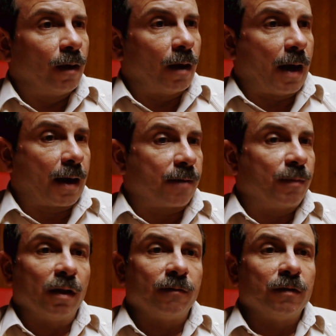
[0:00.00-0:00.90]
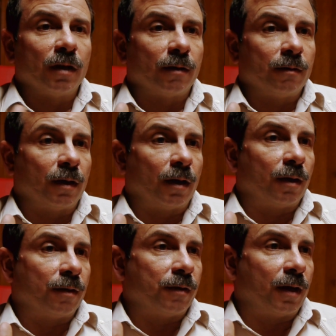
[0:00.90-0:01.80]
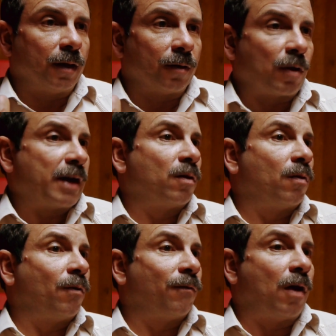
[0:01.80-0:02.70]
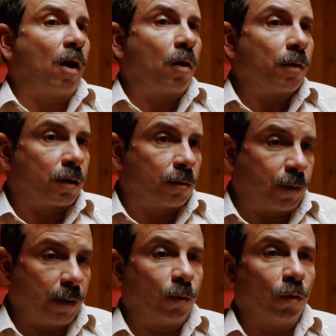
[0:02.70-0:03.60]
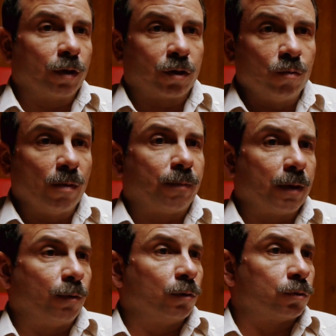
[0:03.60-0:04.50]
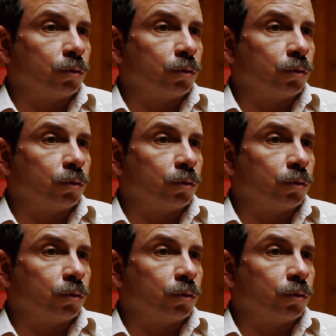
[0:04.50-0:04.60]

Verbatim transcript: and I believe in the, the, the, right of our people, the Cuban people,